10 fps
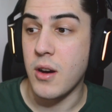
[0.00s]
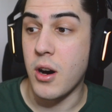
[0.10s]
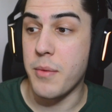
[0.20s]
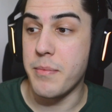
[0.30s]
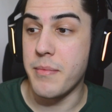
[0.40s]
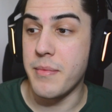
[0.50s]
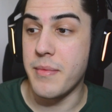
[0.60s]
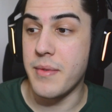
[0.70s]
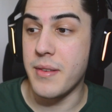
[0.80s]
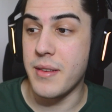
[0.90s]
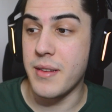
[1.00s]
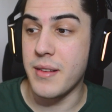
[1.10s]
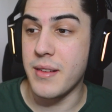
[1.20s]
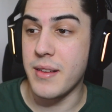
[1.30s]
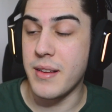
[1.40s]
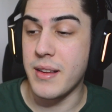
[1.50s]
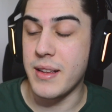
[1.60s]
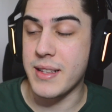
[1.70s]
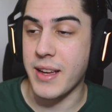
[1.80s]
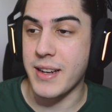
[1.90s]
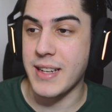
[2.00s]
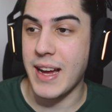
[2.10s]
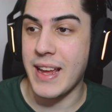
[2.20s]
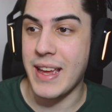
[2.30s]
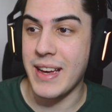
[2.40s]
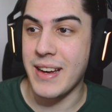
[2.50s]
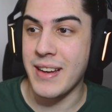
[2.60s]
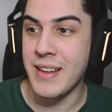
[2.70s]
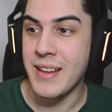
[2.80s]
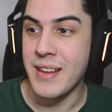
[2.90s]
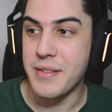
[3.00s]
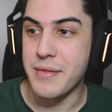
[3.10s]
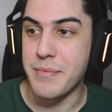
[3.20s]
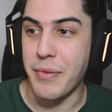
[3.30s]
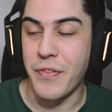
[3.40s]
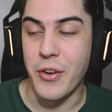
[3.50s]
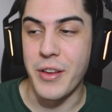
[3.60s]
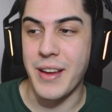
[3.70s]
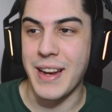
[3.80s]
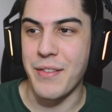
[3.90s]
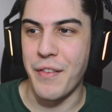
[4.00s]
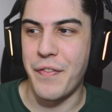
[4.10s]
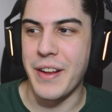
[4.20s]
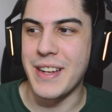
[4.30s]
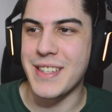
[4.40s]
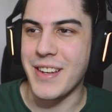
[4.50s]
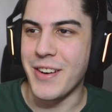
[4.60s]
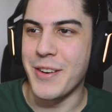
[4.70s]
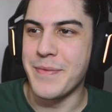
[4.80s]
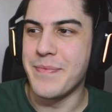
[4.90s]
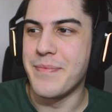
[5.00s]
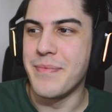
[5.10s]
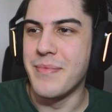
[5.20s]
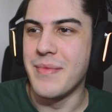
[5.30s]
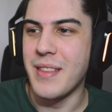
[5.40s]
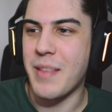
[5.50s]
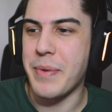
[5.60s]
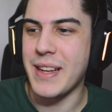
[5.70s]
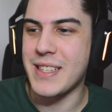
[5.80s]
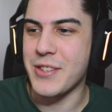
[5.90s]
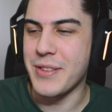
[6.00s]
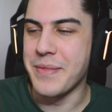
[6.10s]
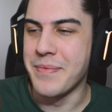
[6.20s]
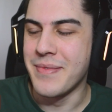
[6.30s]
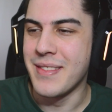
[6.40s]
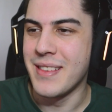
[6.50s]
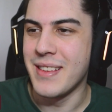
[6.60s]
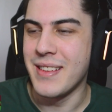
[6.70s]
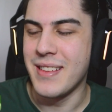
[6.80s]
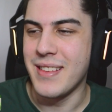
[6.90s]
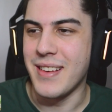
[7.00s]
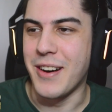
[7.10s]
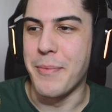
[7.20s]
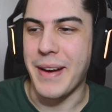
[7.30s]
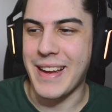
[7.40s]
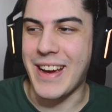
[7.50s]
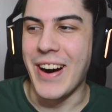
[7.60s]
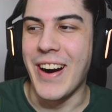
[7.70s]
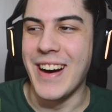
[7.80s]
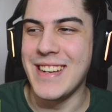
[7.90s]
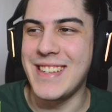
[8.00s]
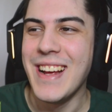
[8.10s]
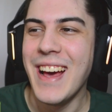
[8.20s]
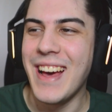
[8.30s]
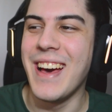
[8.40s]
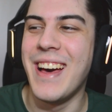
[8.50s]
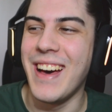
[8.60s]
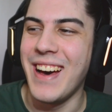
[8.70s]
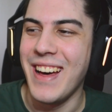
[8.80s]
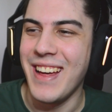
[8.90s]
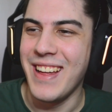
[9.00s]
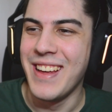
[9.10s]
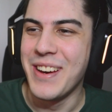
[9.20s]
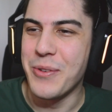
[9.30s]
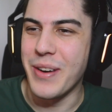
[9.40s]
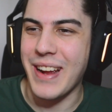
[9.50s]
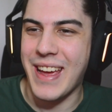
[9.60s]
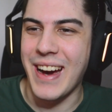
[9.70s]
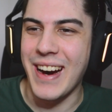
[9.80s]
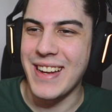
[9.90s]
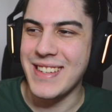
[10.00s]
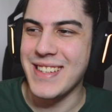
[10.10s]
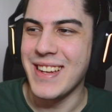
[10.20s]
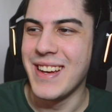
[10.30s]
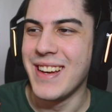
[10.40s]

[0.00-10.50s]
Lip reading: Oh. Is he gonna die here? Before you can even finish your speech to him? Oh my god. What a cut.